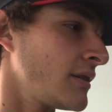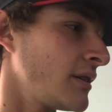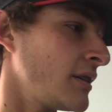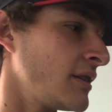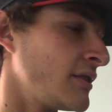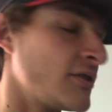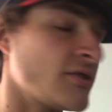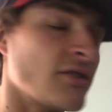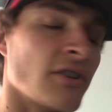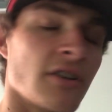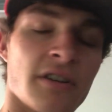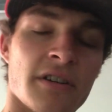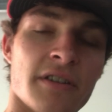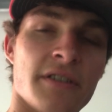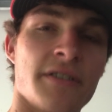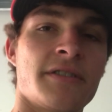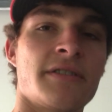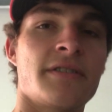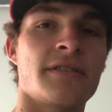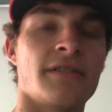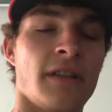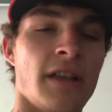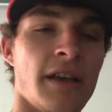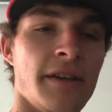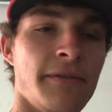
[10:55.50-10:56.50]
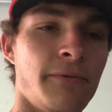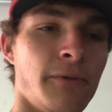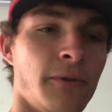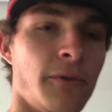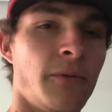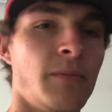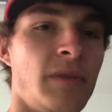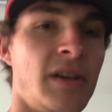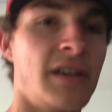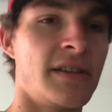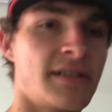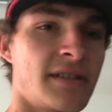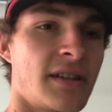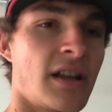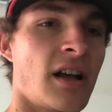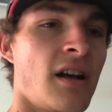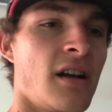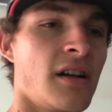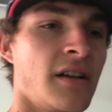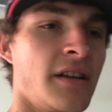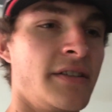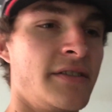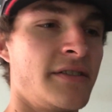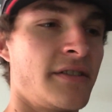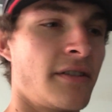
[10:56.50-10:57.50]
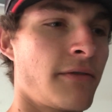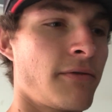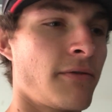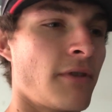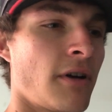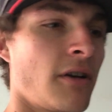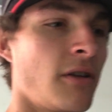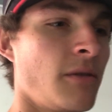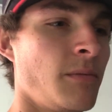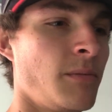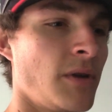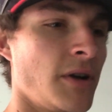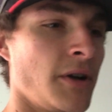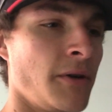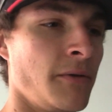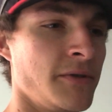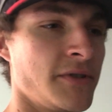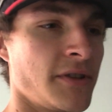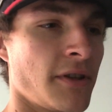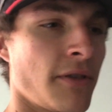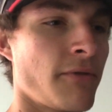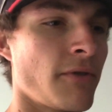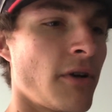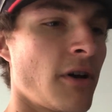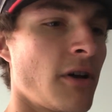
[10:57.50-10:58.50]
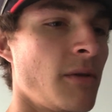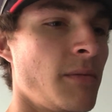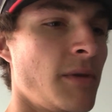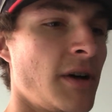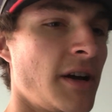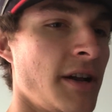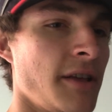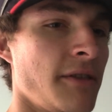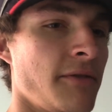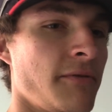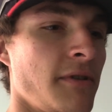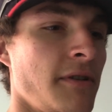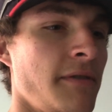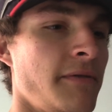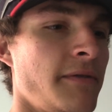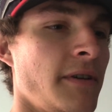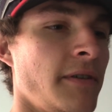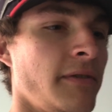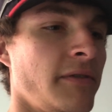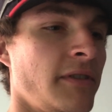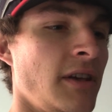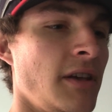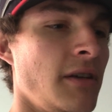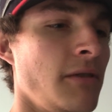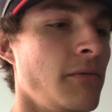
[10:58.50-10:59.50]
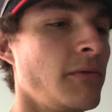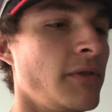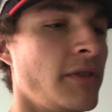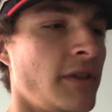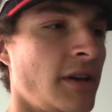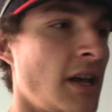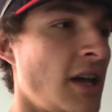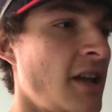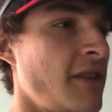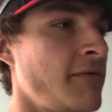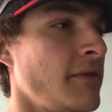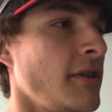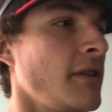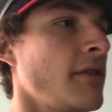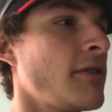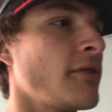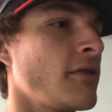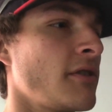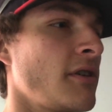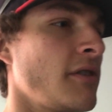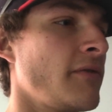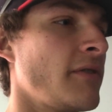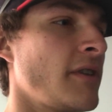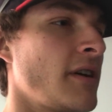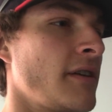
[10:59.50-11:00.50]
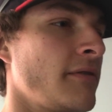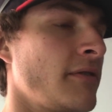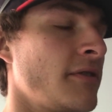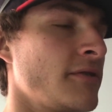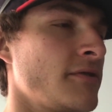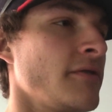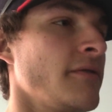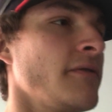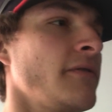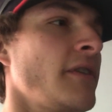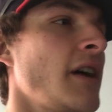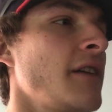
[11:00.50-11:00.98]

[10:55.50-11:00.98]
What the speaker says: It started its life with me stock. It was a throttle body 350 with an NV 3500